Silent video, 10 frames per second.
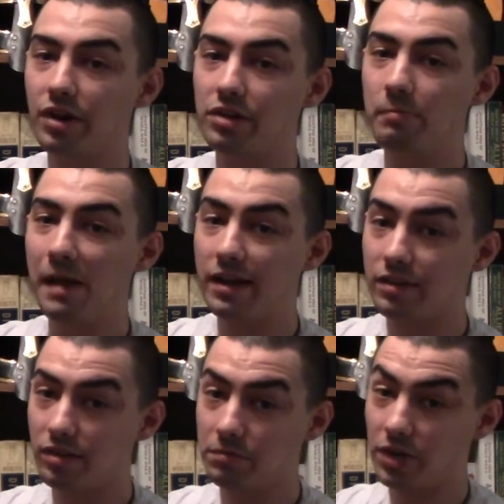on the back
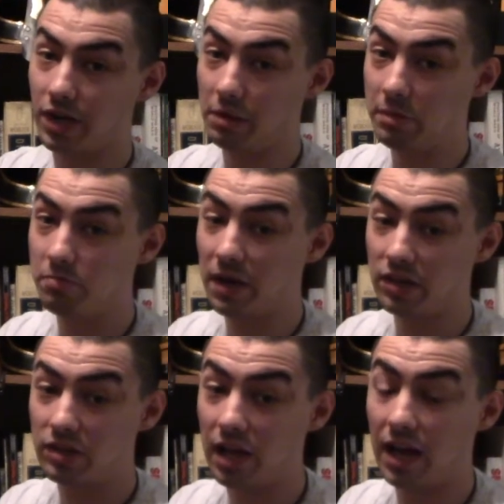sometimes by
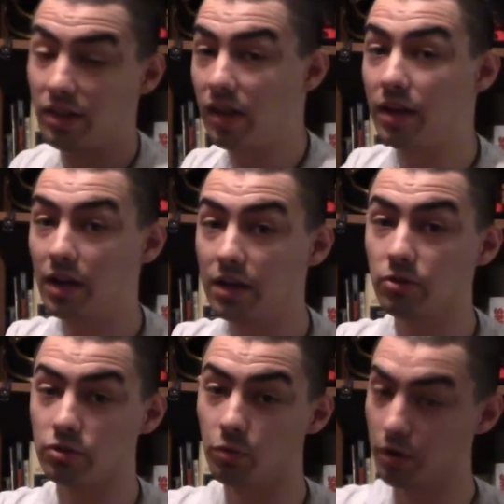Scots and
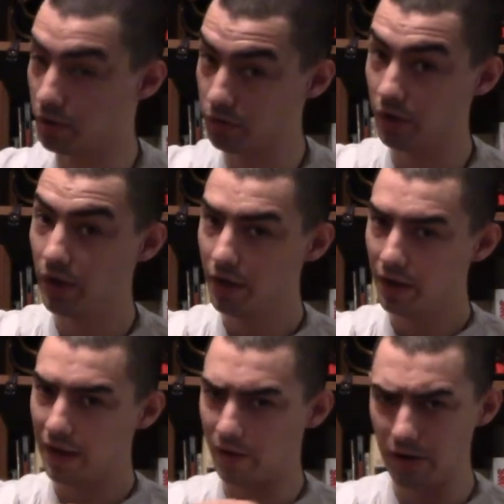Irish warriors.
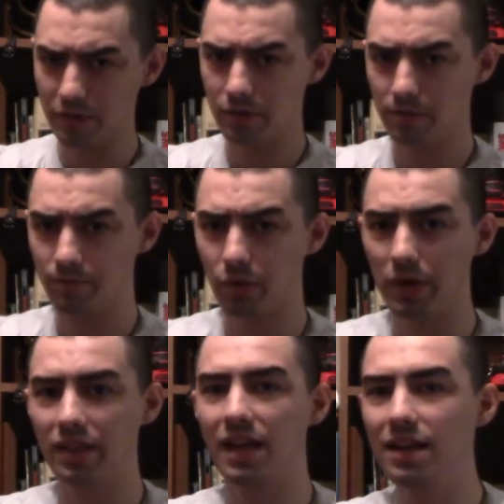However, the
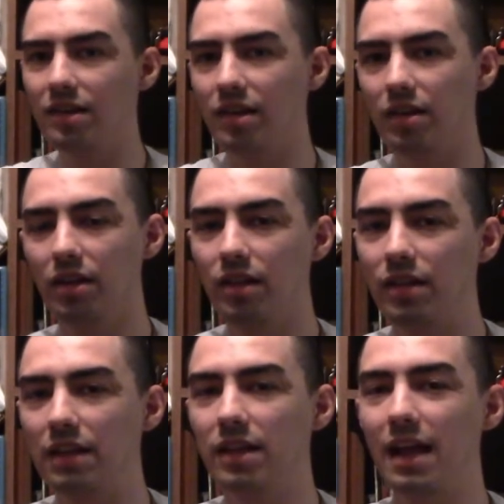way they did it is
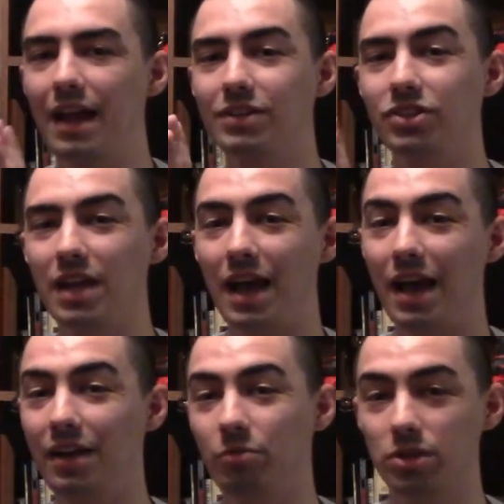that they actually
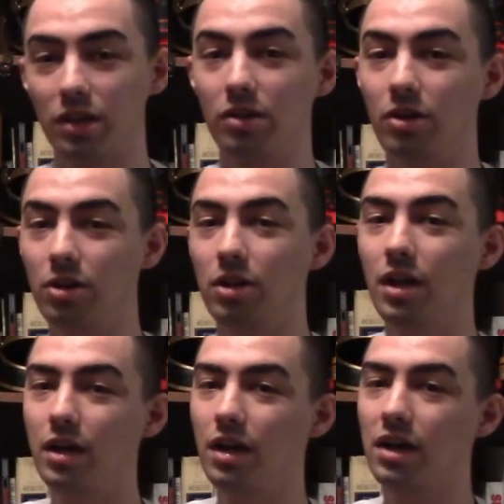had what they call
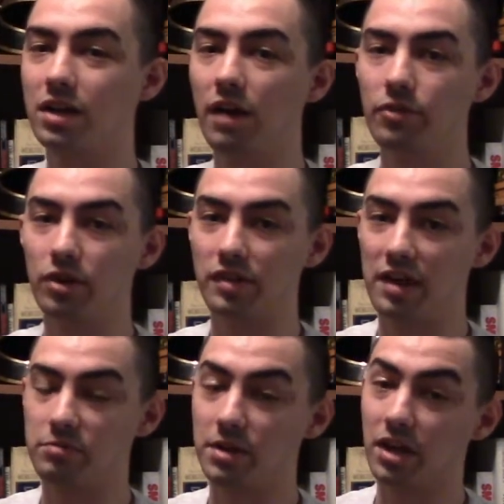a cover
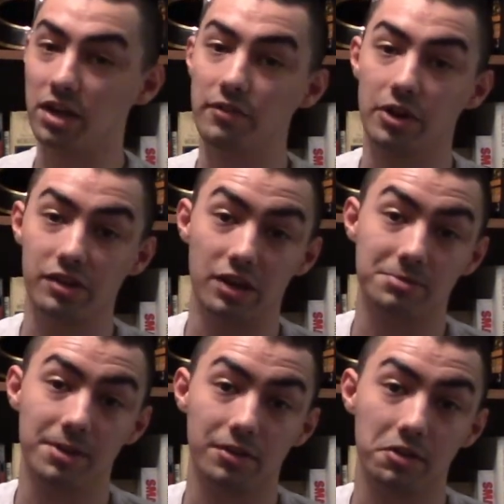attachment. A cover
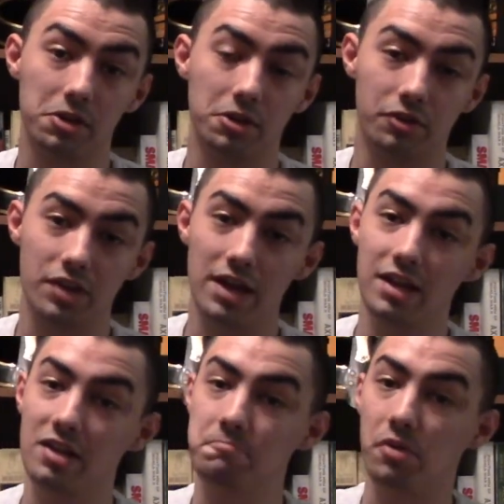attachment, I know you
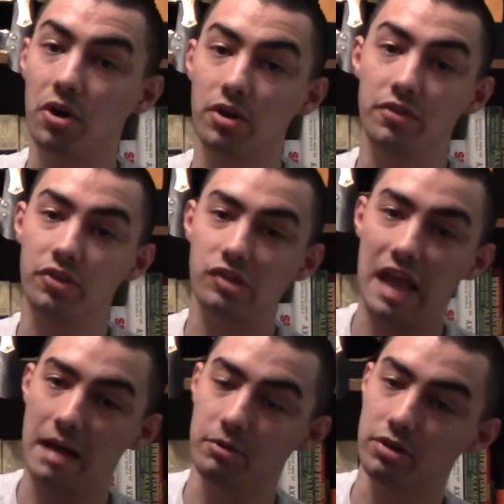understand, is part of the
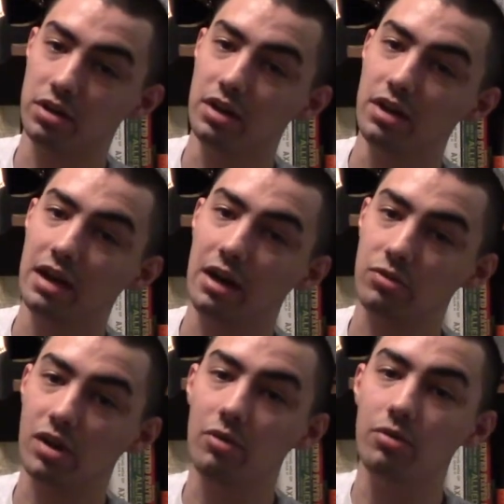scabbard. How
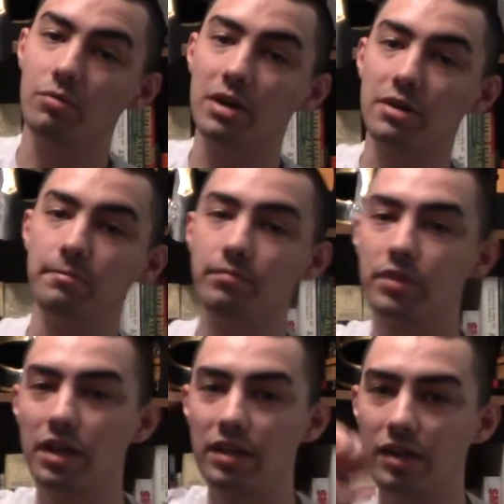so? Well,
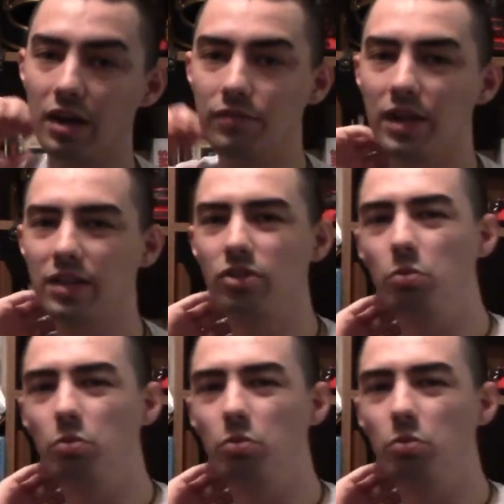it's kind of like the